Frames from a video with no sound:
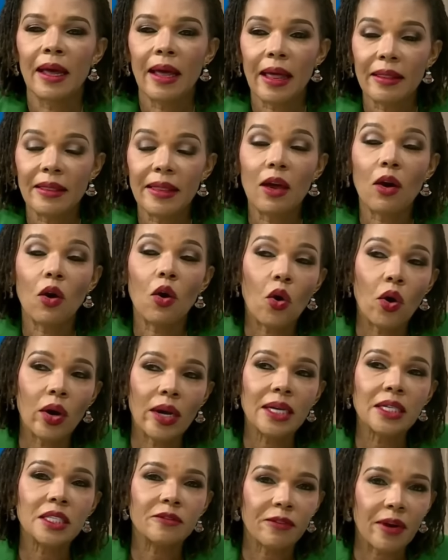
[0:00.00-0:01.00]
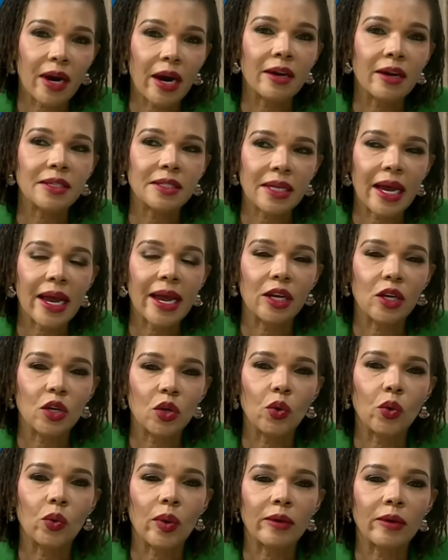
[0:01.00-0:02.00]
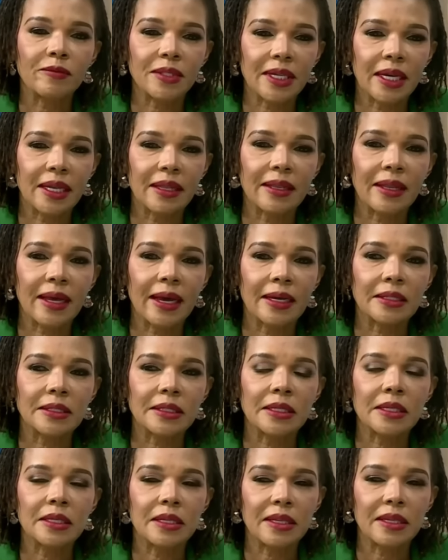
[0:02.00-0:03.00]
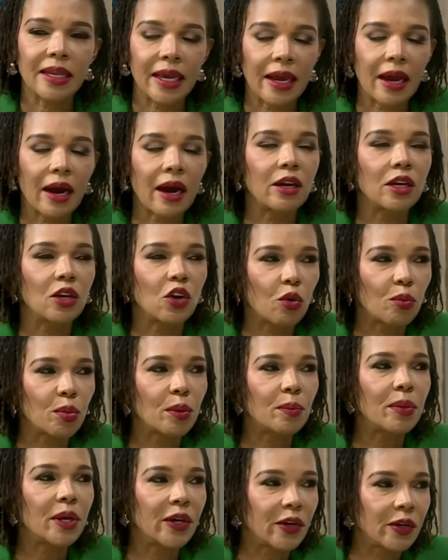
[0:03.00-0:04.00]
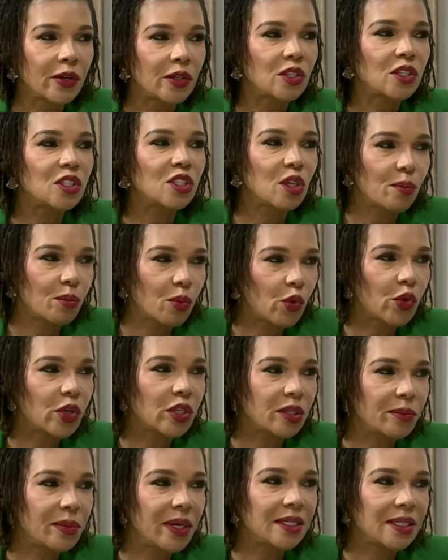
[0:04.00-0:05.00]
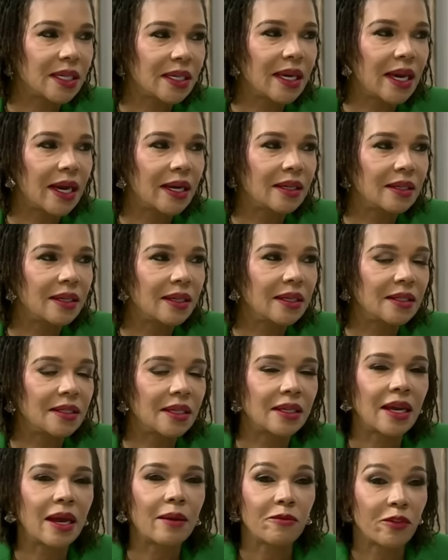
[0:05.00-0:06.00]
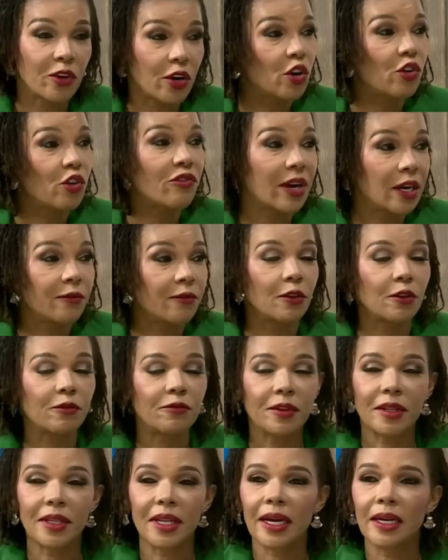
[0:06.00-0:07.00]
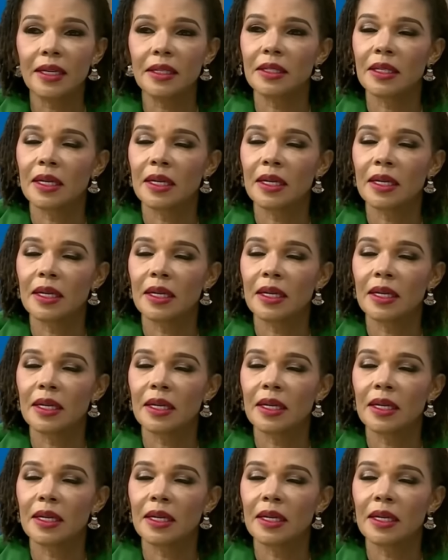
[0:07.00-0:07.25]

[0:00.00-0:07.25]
they all, as far as I know, have said that they are now prepared to support me as a candidate, and I'm very grateful for that.